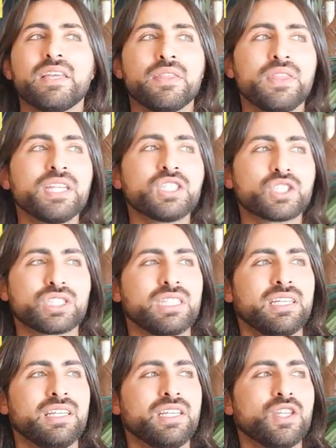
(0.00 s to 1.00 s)
There is
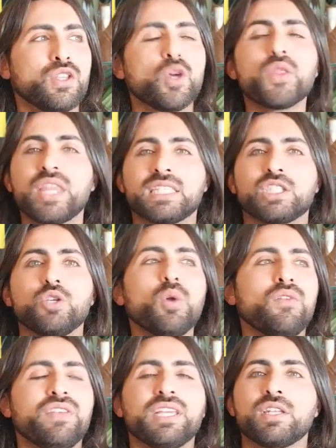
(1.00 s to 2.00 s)
nothing. You will
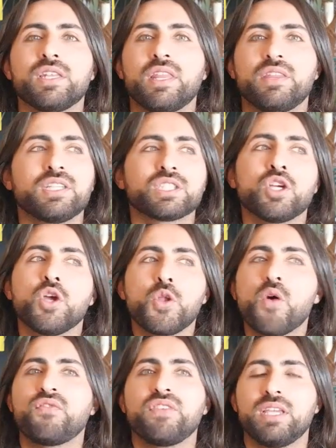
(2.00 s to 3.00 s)
feel there's
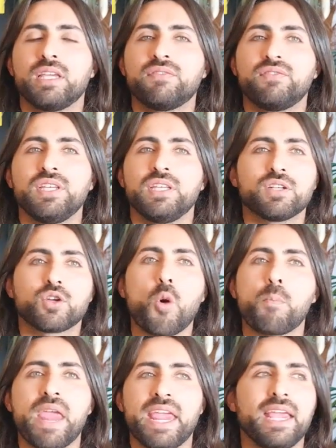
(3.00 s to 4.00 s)
no fear, no
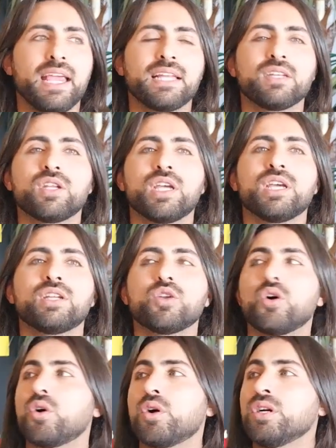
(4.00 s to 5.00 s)
pain,
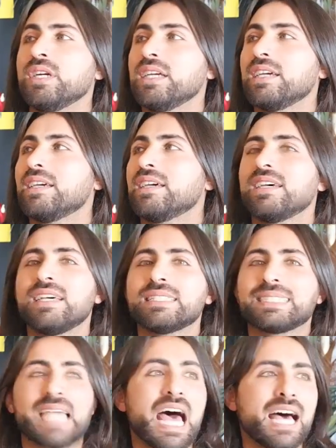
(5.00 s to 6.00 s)
no
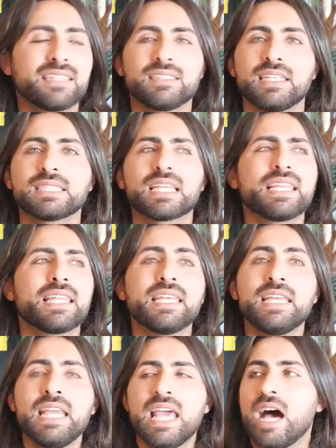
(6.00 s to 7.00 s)
sadness.
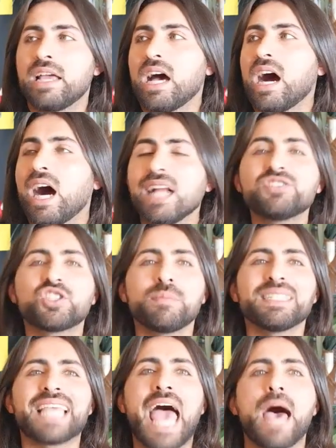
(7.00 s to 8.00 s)

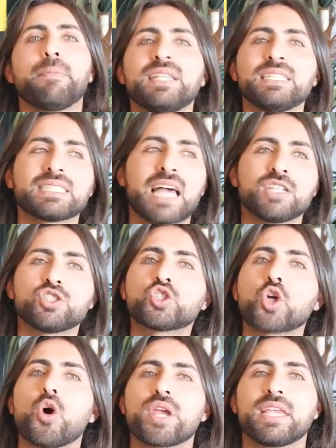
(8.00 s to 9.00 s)
Ultimate happiness and
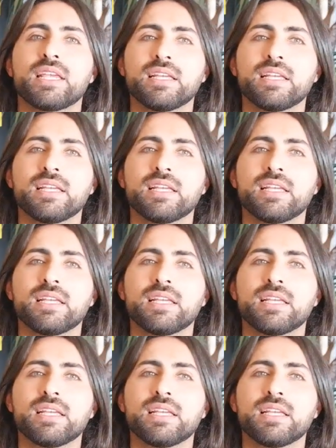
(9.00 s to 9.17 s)
joy.